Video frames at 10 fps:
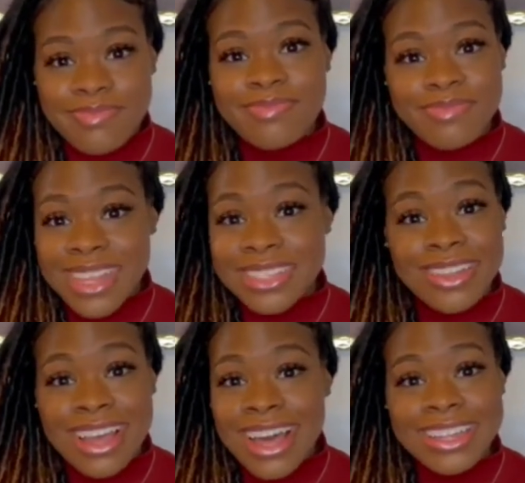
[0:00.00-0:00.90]
That's all
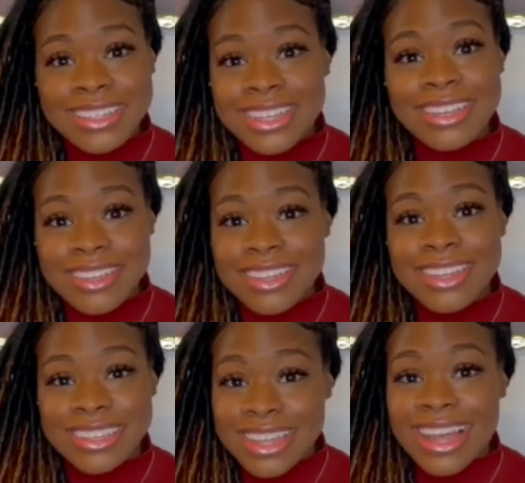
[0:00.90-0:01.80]
I gotta say.
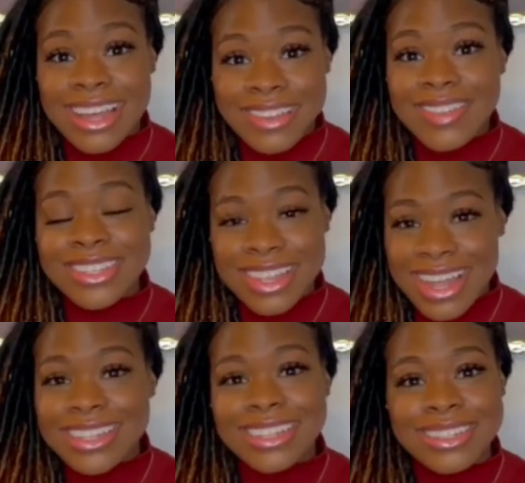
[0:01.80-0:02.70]
It's a lot. It's a
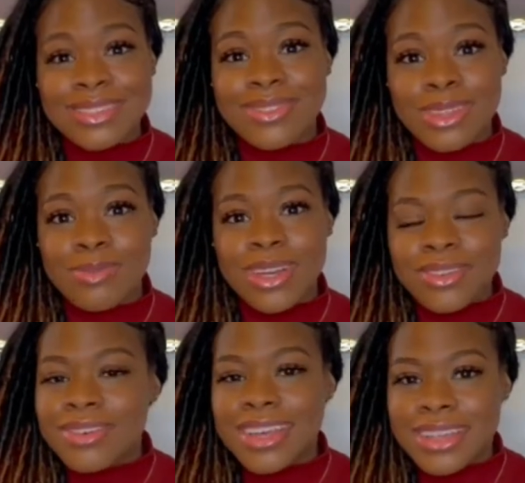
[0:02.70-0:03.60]
lot to deal with. But you
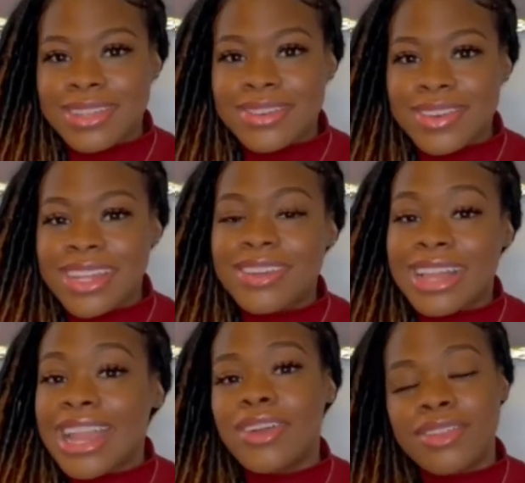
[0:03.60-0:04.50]
could get through it.
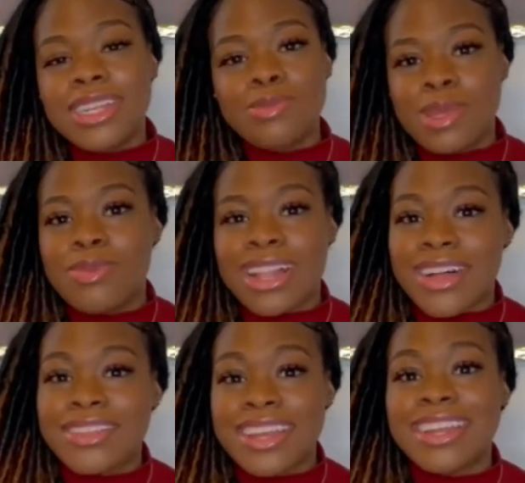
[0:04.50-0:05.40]
I know there's people
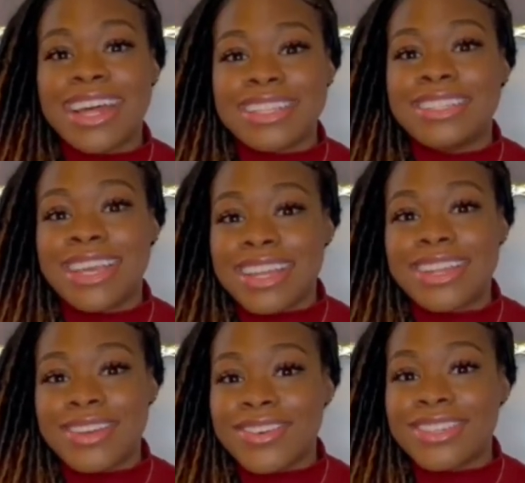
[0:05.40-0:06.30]
out there that's dating
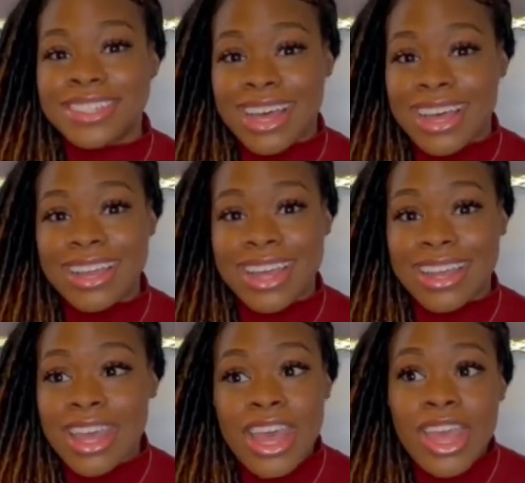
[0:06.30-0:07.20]
their own sign,
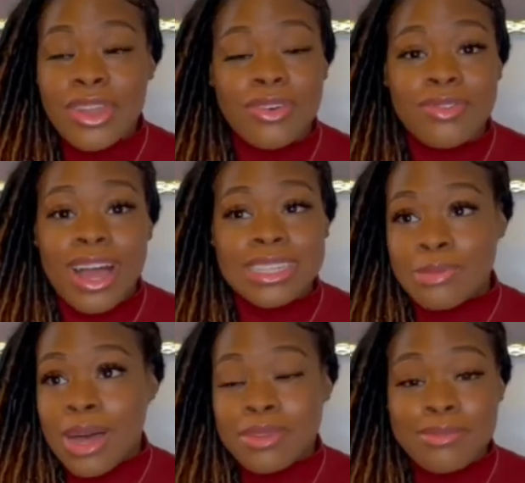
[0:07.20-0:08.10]
and you guys are
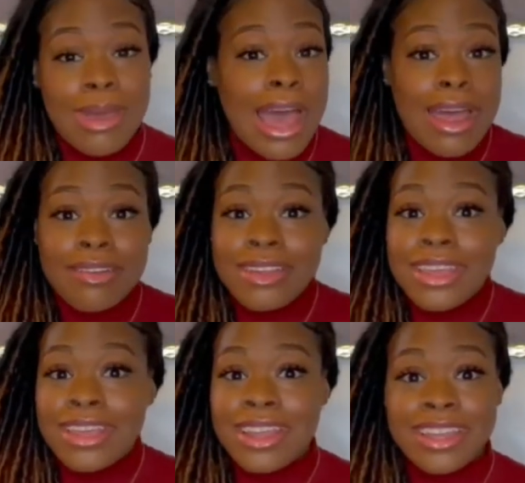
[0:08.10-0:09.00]
probably
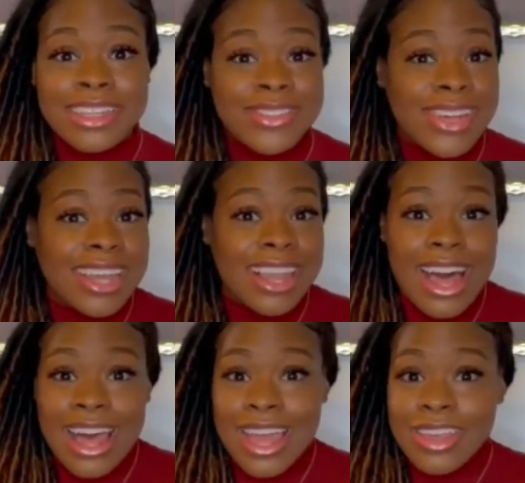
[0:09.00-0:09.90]
married and enjoying
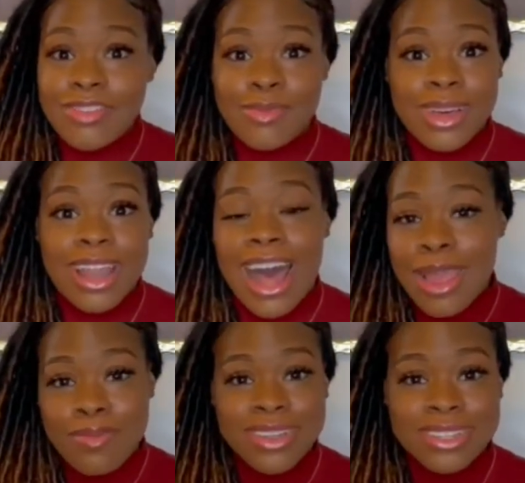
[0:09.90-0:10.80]
life, but I
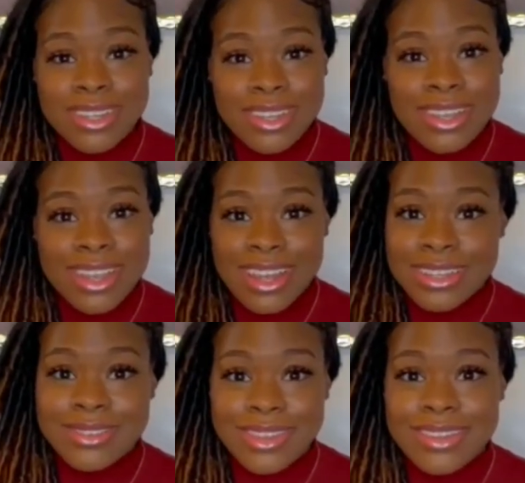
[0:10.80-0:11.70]
personally cannot
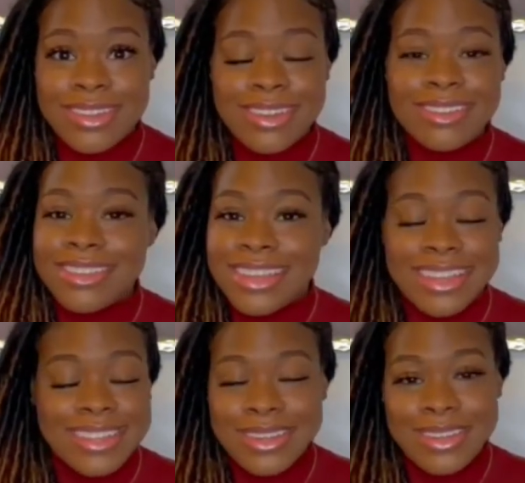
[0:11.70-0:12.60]
do it. Yeah,
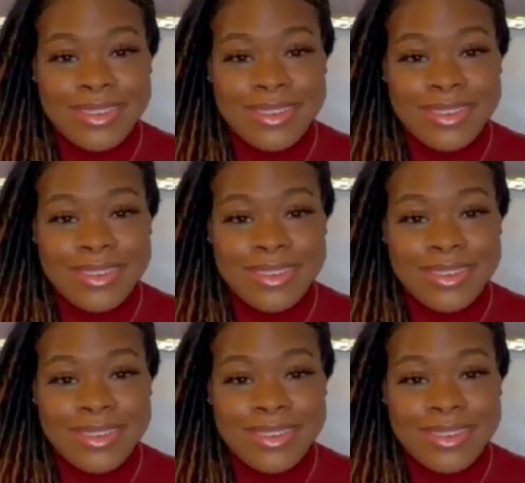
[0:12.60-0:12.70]
no.